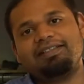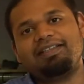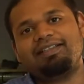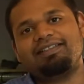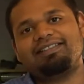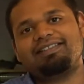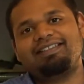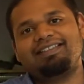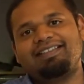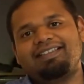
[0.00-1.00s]
again.
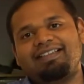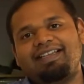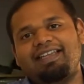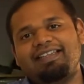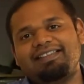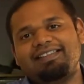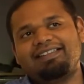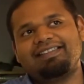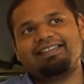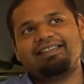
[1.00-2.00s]

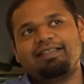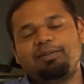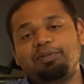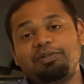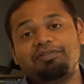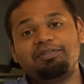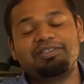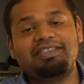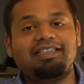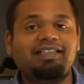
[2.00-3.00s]
It's a beautiful
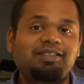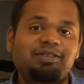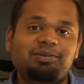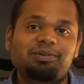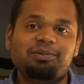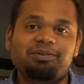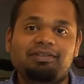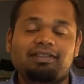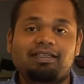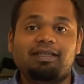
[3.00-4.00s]
day to
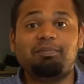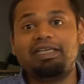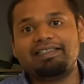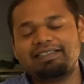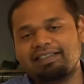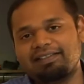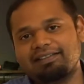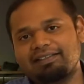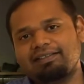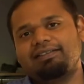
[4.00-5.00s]
make a
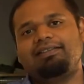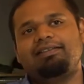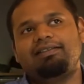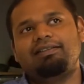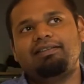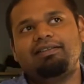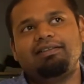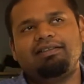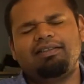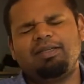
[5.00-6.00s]
salad.
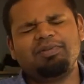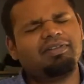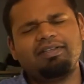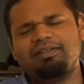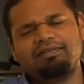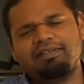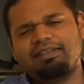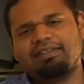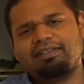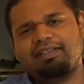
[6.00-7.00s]
Come to think of
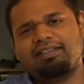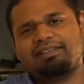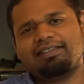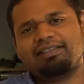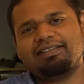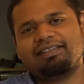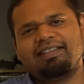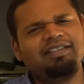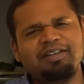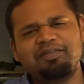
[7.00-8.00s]
it, it's
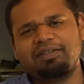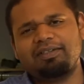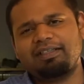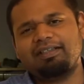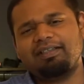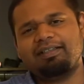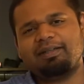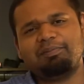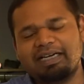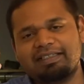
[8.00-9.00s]
never really a
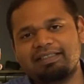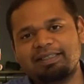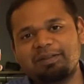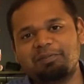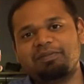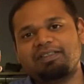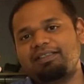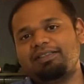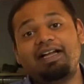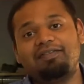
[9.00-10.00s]
bad time
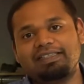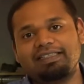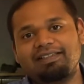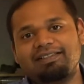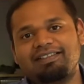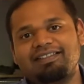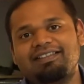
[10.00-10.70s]
to have a salad.